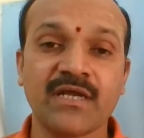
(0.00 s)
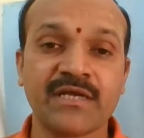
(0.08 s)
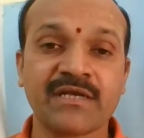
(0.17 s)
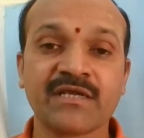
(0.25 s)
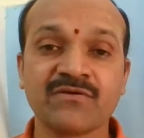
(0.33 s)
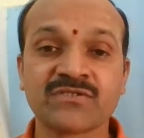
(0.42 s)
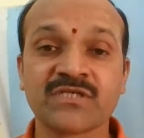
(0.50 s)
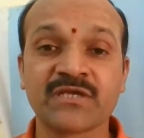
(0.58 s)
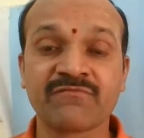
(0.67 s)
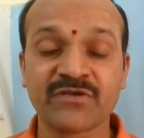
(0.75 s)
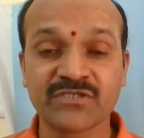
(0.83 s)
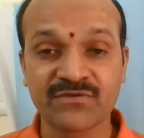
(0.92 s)
It gives
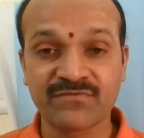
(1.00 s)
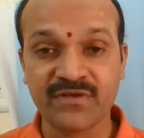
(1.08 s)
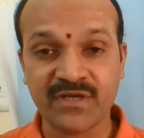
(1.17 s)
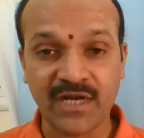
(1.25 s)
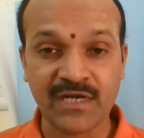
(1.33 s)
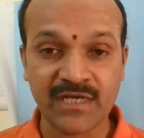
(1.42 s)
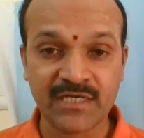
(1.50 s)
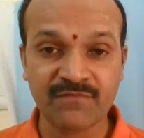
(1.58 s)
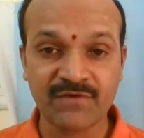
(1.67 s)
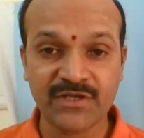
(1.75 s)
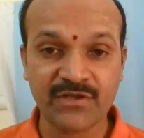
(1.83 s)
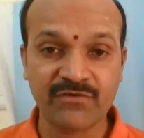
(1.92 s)
equation for
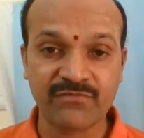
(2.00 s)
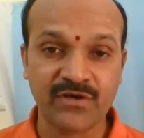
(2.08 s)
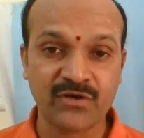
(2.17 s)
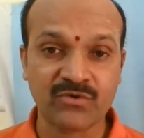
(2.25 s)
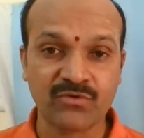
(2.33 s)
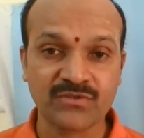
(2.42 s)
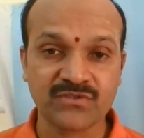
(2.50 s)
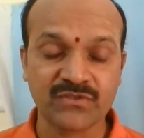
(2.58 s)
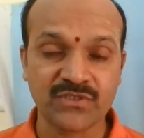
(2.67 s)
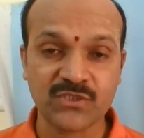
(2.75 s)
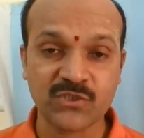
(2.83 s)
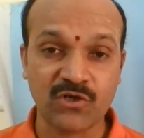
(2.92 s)
conductivity of electrons
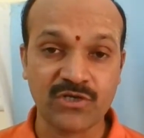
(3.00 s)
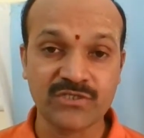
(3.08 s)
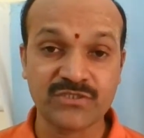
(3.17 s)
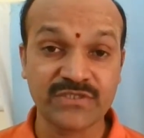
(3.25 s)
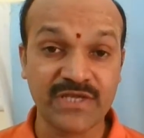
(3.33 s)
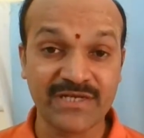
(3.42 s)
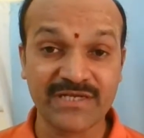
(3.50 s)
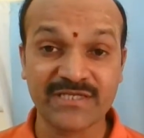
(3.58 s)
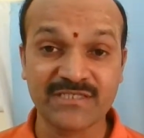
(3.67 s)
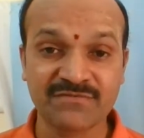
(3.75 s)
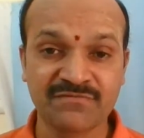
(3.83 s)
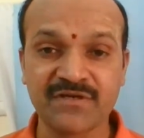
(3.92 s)
in the solids. Then it
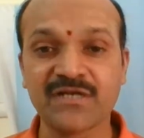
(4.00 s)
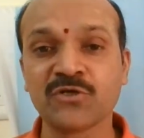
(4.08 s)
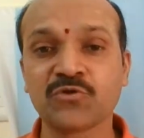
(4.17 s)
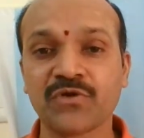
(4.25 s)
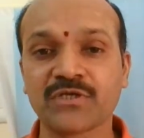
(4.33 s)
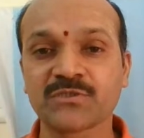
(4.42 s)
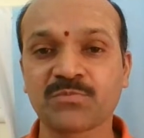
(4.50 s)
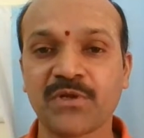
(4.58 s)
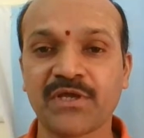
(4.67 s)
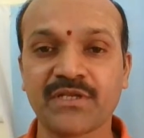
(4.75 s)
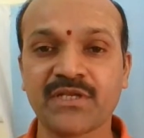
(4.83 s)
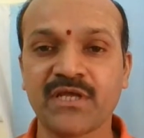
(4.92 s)
is failed to
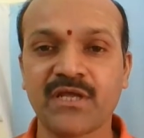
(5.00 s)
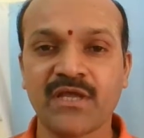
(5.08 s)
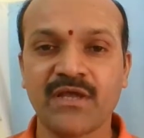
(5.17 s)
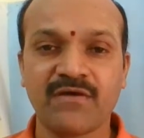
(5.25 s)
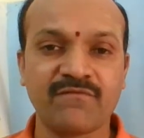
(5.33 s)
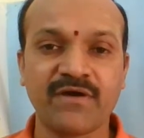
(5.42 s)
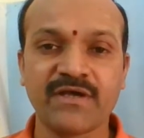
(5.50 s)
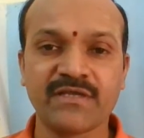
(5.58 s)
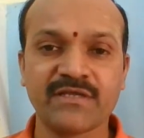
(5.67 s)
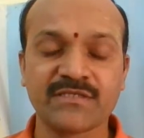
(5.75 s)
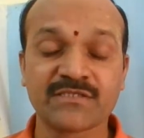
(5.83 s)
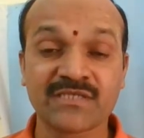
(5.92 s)
explain
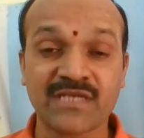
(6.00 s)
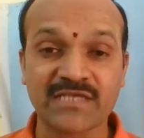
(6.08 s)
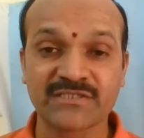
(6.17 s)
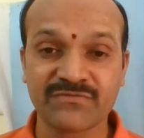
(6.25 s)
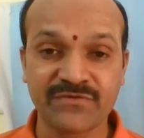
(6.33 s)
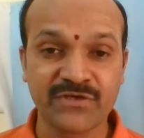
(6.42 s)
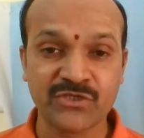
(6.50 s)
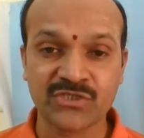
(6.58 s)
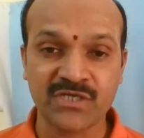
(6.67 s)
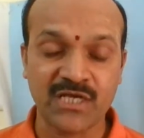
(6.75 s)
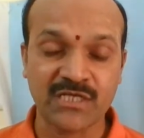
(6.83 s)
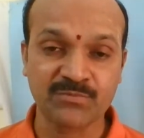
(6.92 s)
why this
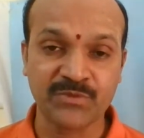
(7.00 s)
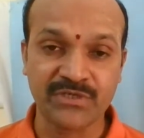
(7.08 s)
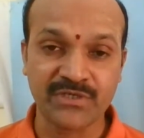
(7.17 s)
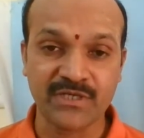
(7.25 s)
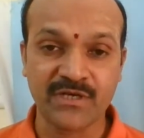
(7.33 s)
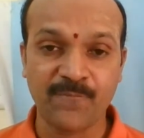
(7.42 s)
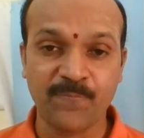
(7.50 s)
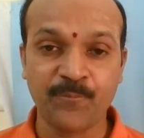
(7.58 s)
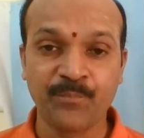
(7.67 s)
classification has been done,